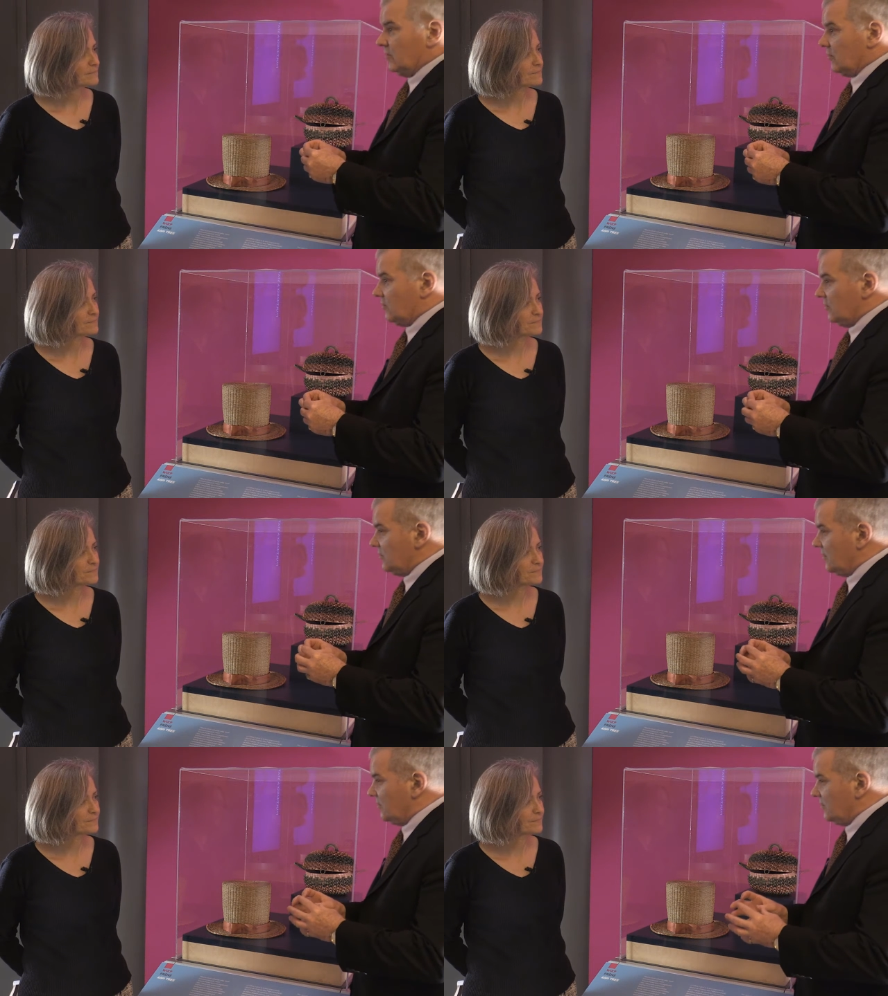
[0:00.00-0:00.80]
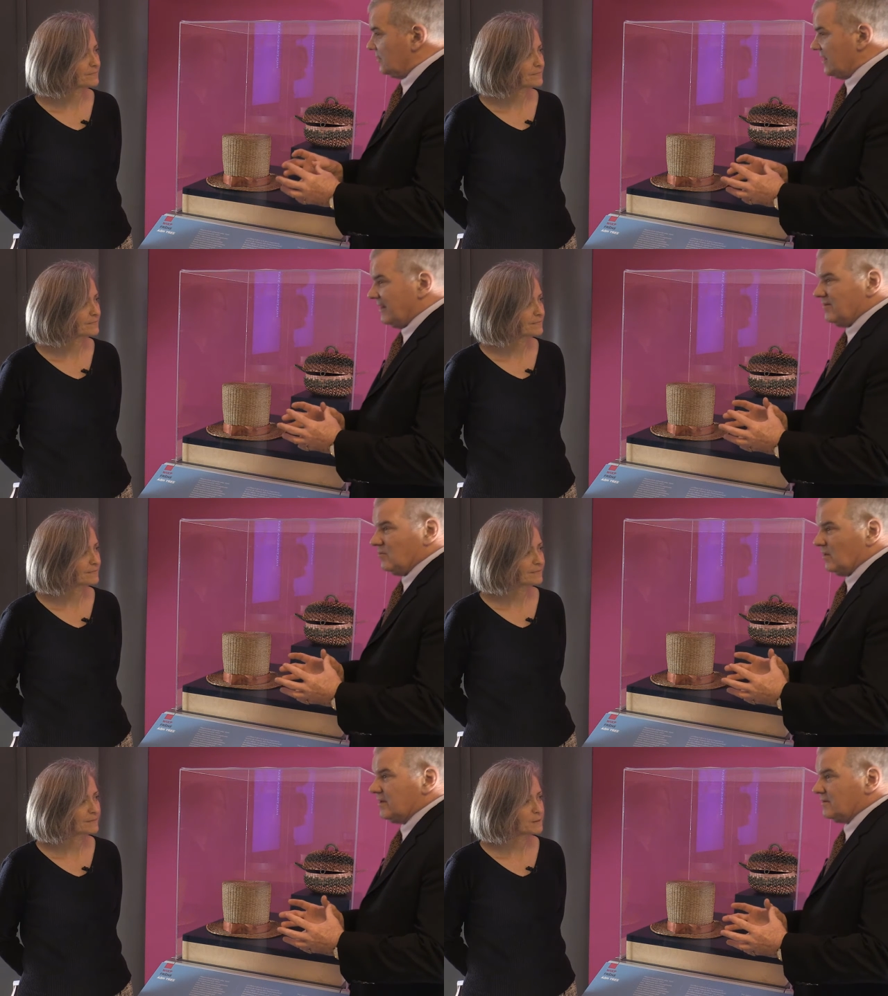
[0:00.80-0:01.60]
Speaker 1: Or kind
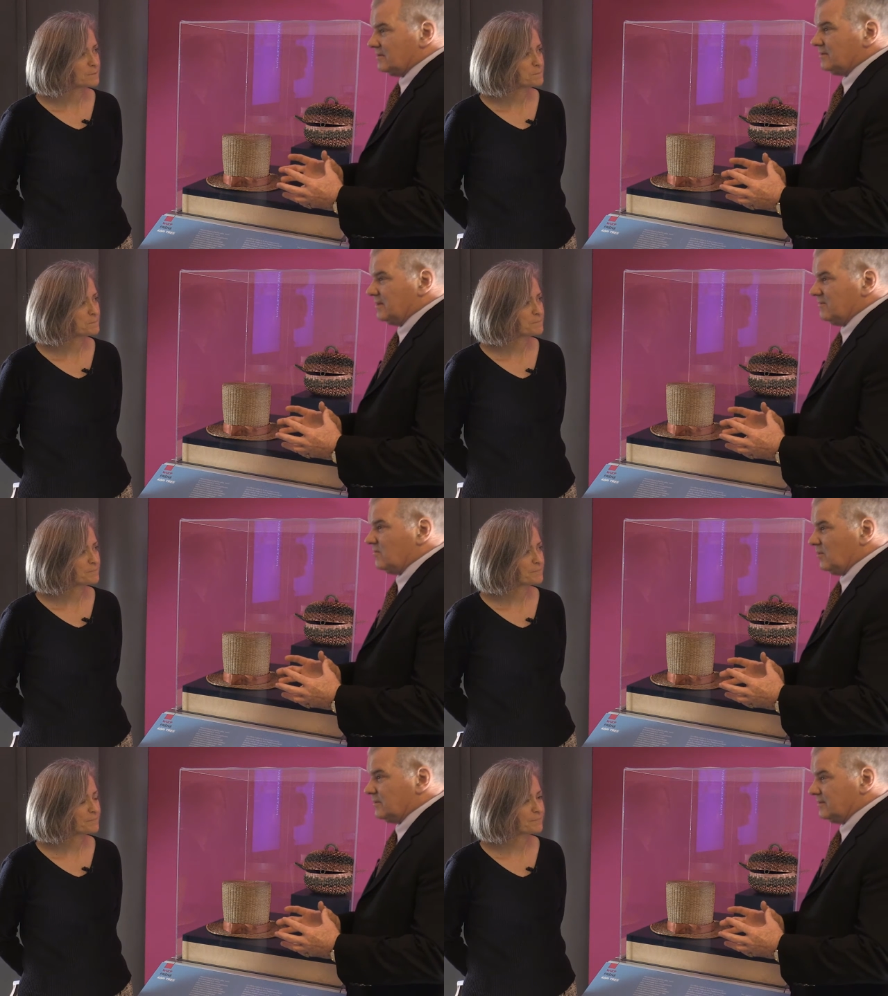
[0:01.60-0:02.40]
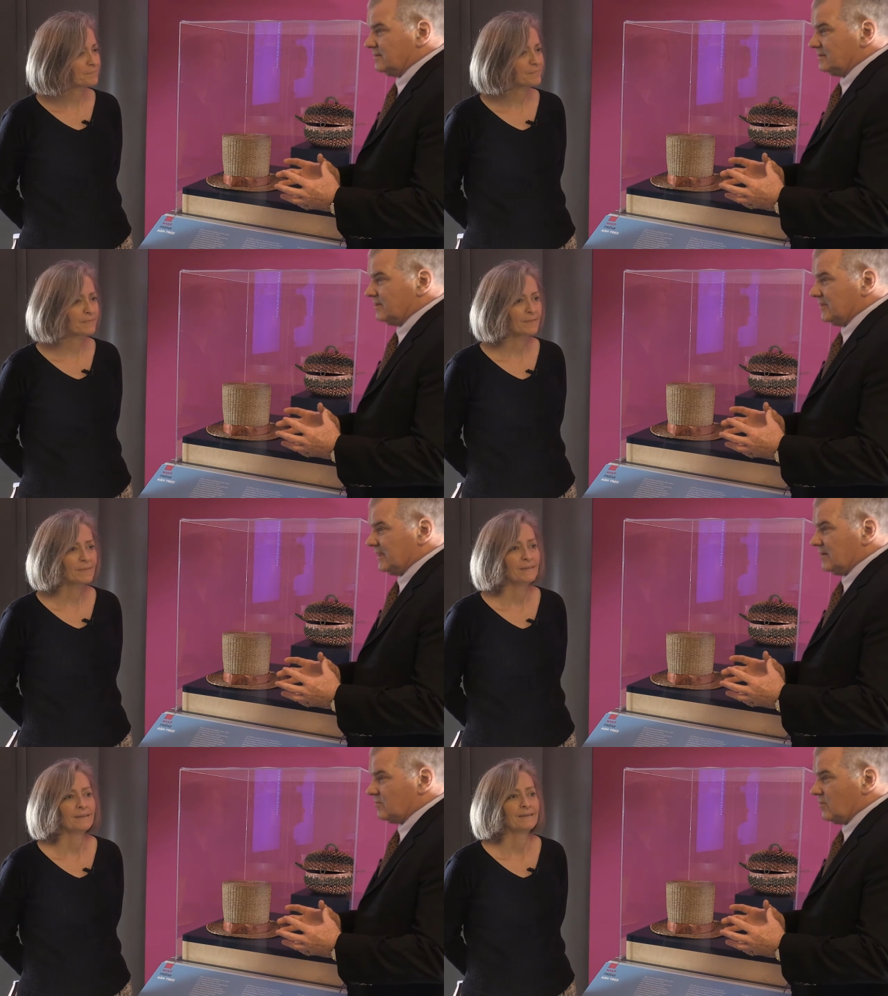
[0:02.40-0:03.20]
of what are you looking for to determine
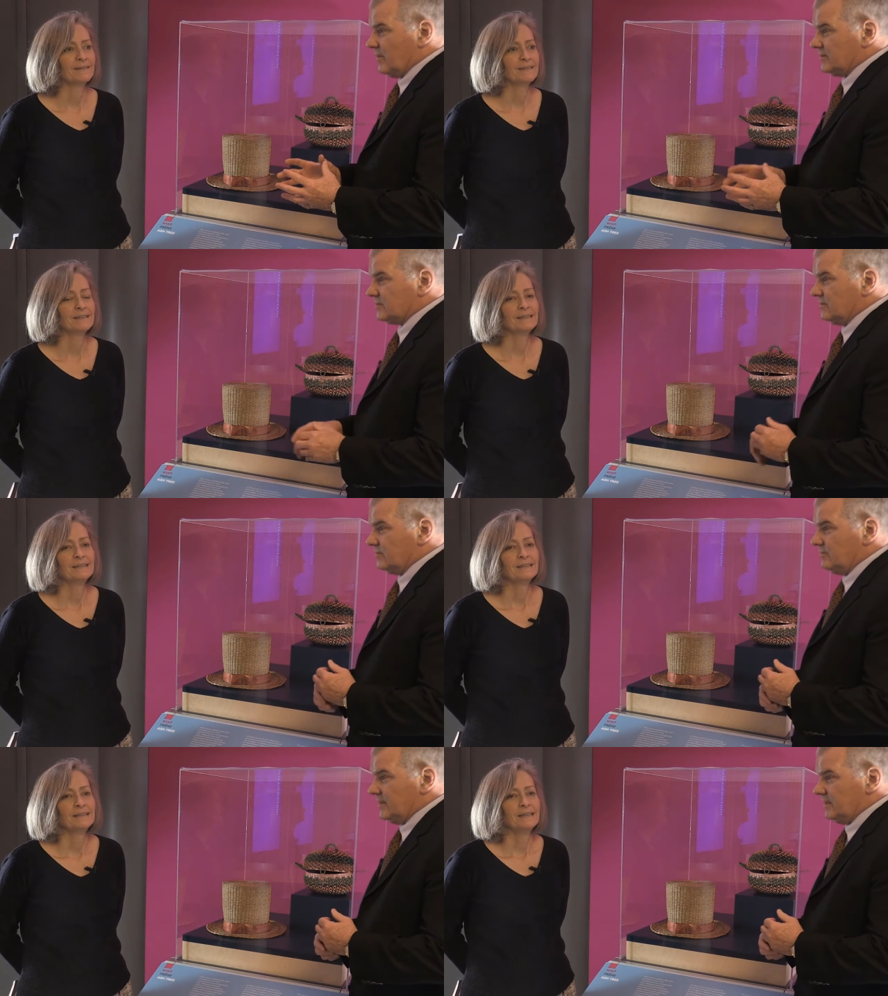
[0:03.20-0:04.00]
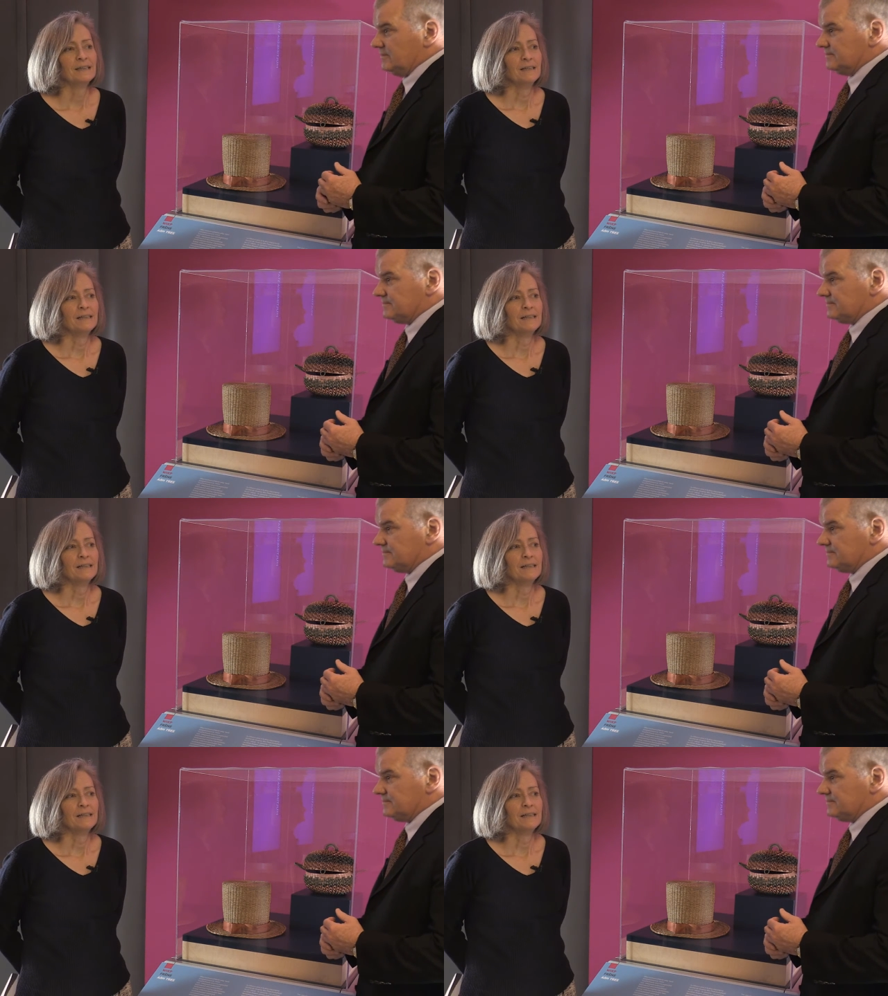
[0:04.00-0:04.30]
how robust it would be?